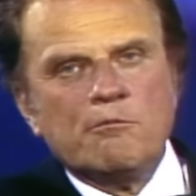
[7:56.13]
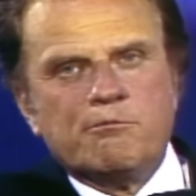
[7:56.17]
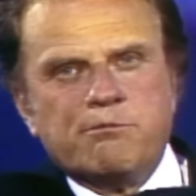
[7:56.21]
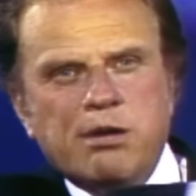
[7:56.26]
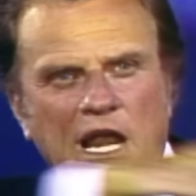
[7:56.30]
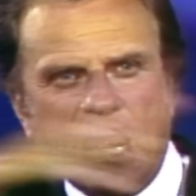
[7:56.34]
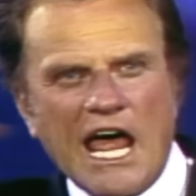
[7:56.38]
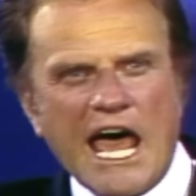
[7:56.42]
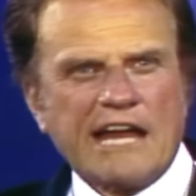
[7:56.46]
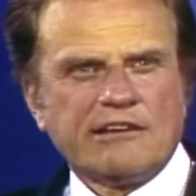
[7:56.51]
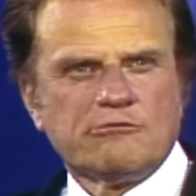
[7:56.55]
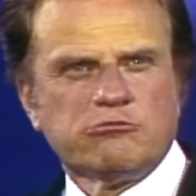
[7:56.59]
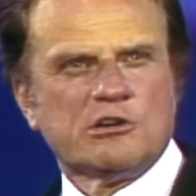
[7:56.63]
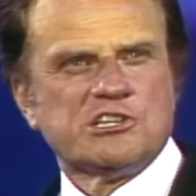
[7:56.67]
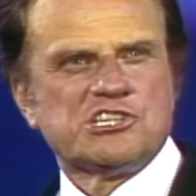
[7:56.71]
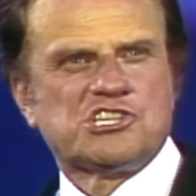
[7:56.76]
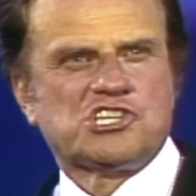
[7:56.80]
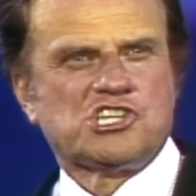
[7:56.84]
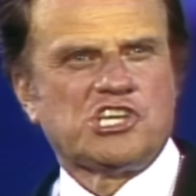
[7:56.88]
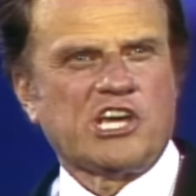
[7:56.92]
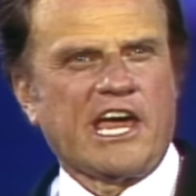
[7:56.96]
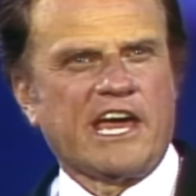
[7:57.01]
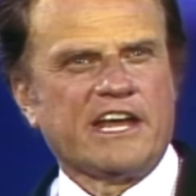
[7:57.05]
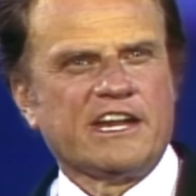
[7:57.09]
Blood was
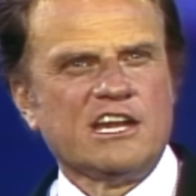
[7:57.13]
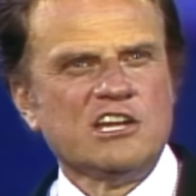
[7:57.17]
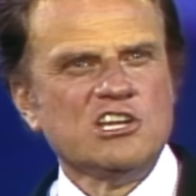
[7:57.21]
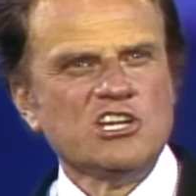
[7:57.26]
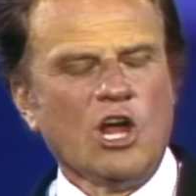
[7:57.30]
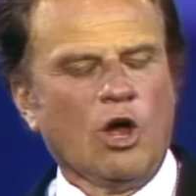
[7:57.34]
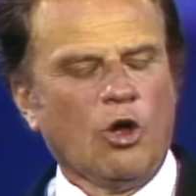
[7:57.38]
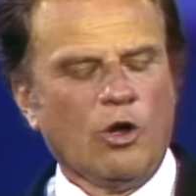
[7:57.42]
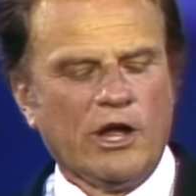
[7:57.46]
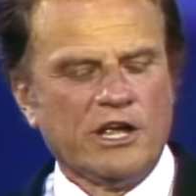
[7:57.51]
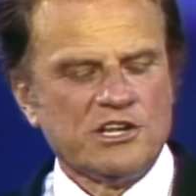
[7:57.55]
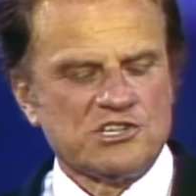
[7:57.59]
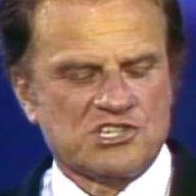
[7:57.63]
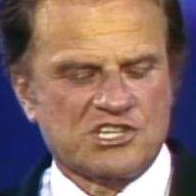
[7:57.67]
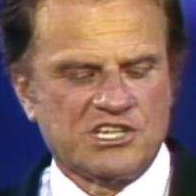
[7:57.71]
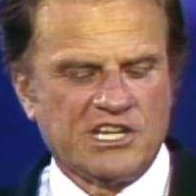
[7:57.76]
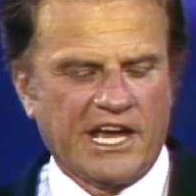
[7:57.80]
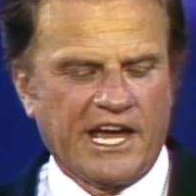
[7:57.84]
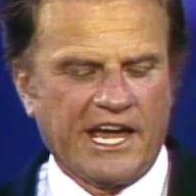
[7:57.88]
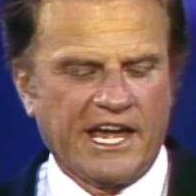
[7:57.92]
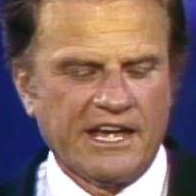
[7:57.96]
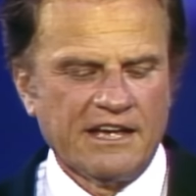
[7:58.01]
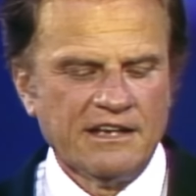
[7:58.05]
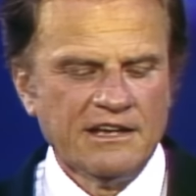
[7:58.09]
shed in Noah's
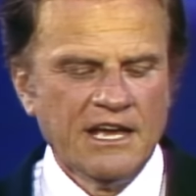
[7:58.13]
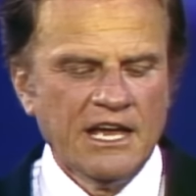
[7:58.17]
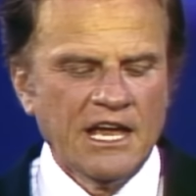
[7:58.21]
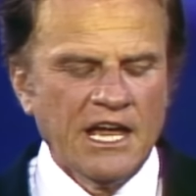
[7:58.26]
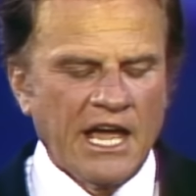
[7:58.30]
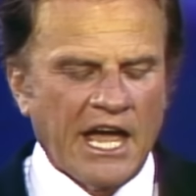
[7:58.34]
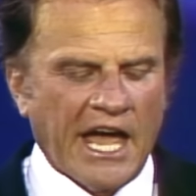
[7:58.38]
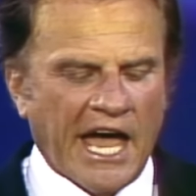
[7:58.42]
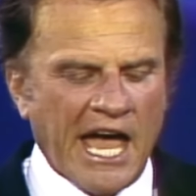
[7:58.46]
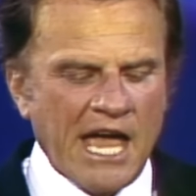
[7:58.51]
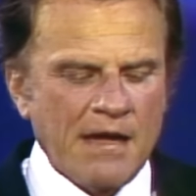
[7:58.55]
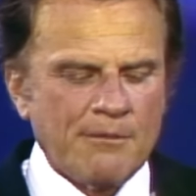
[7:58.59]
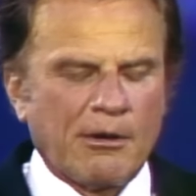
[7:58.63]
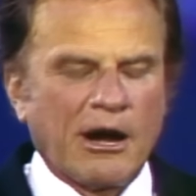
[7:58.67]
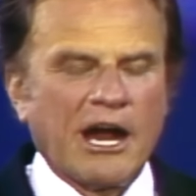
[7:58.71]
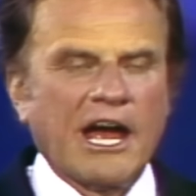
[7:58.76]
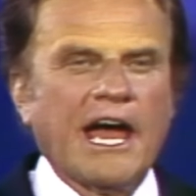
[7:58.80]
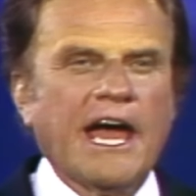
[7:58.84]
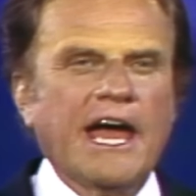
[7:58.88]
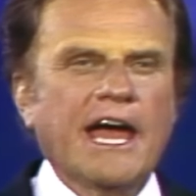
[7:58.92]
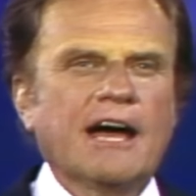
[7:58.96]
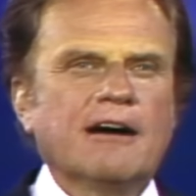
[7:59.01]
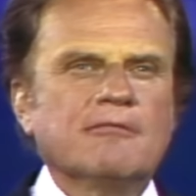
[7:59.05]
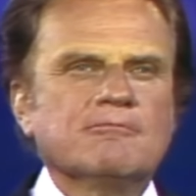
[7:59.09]
day.
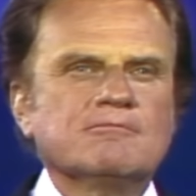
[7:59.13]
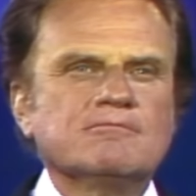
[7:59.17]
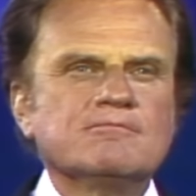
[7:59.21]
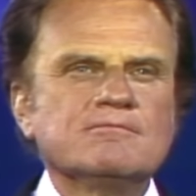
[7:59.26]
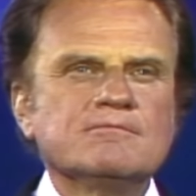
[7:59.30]
Abraham,